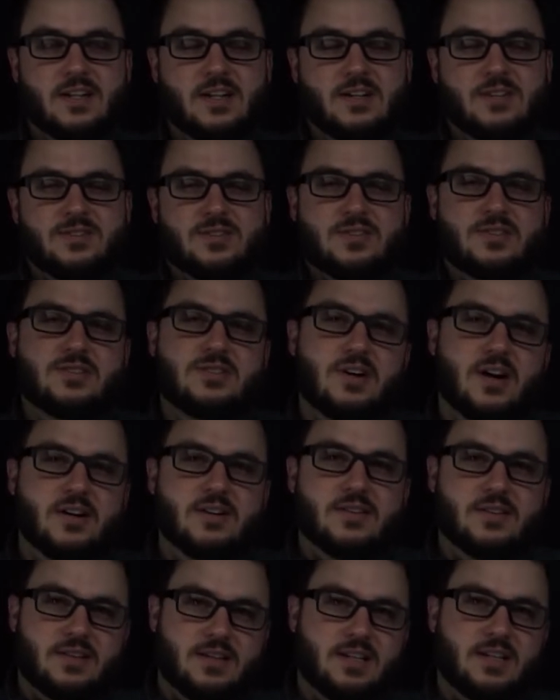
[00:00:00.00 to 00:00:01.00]
So you start
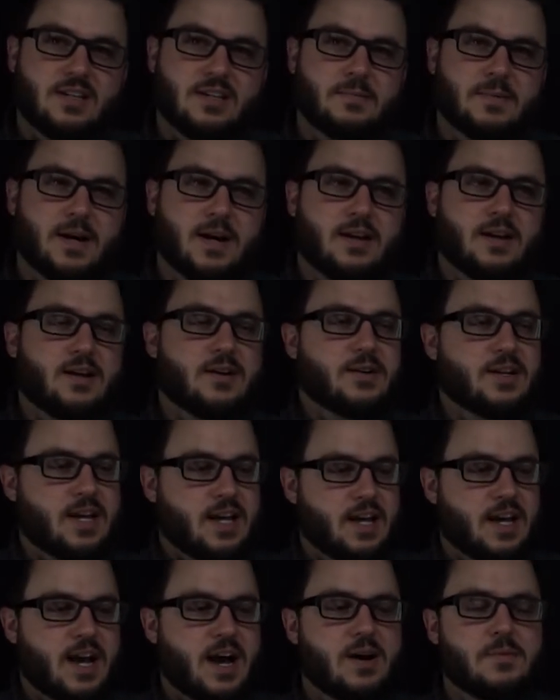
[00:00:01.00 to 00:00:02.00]
thinking about,
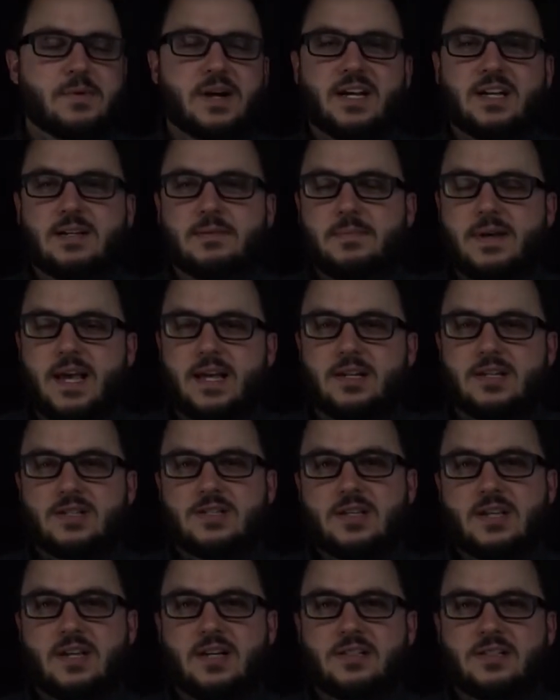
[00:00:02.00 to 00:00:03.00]
okay, how am I going to manage
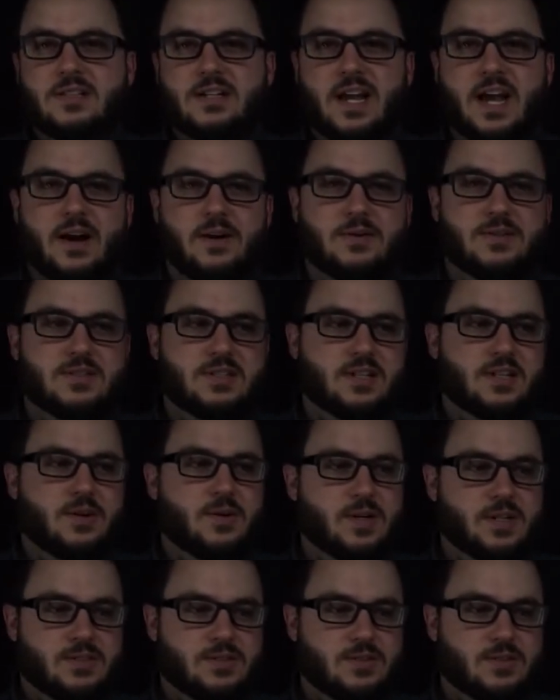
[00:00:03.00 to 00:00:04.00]
this, and how is it
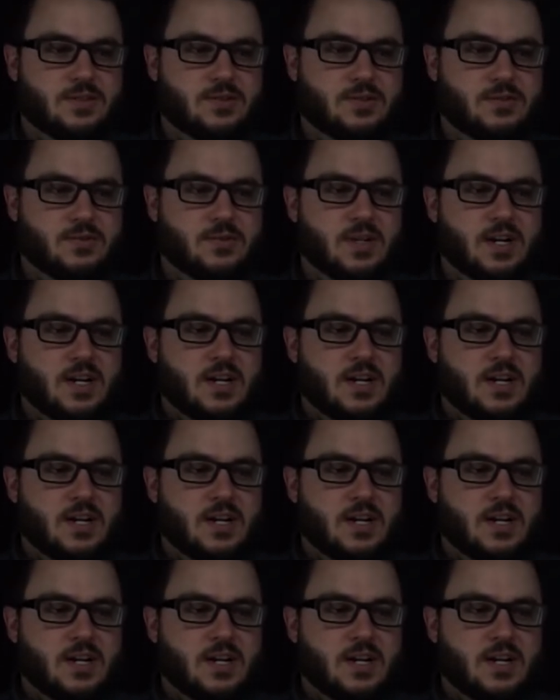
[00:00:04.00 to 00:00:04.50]
going to,